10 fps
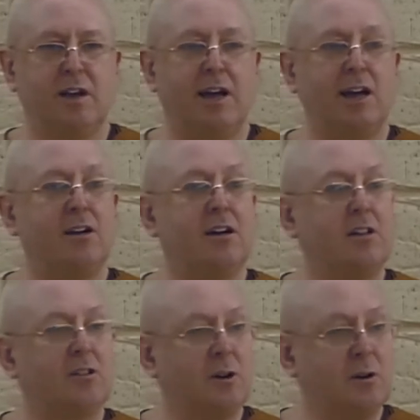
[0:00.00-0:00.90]
And
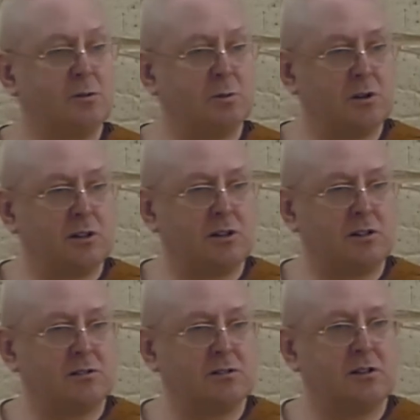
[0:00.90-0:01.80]
at those
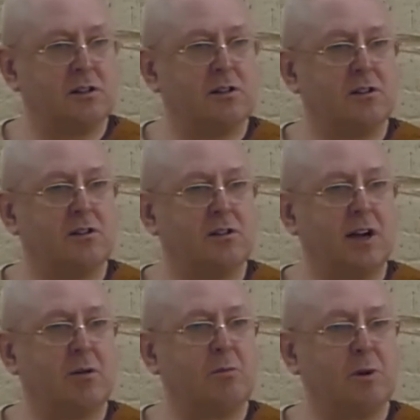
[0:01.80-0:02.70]
words,
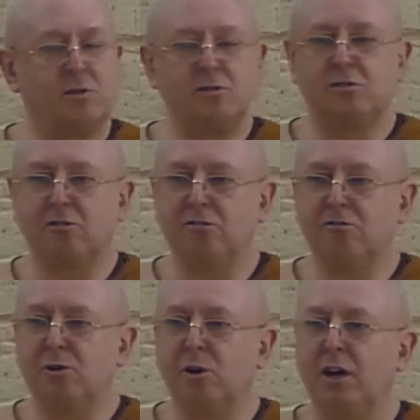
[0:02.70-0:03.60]
that monster
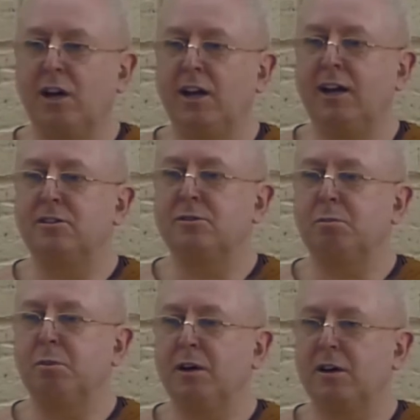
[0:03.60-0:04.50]
grew an inch
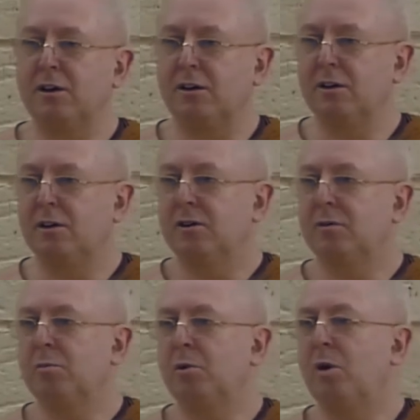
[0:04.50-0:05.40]
bigger,
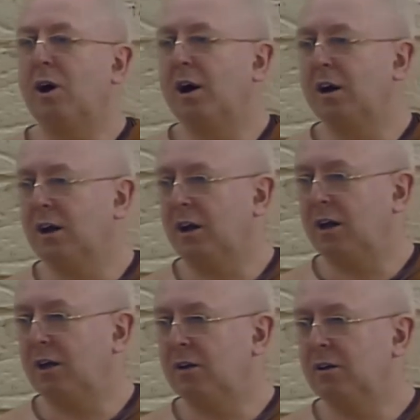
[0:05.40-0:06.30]
more
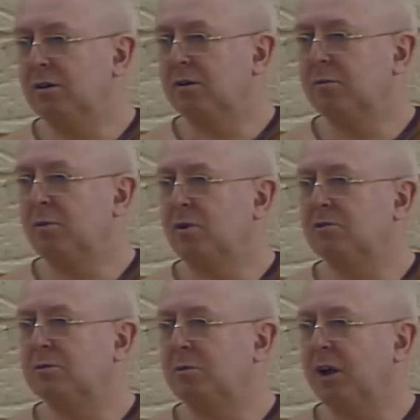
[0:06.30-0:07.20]
ugly, more
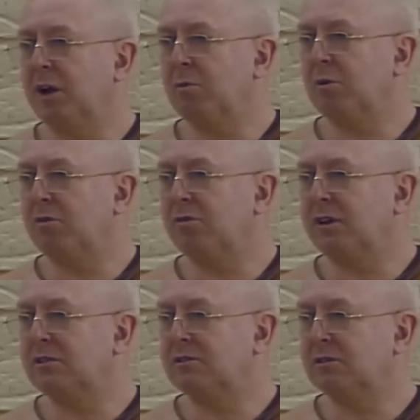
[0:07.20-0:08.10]
smelly, more
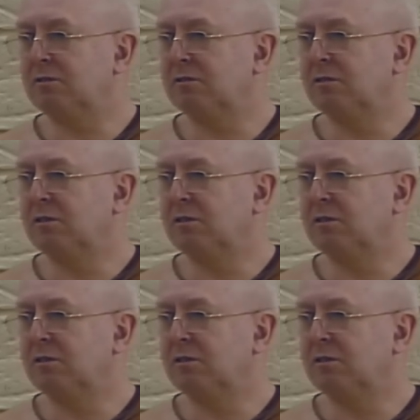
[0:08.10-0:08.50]
offensive.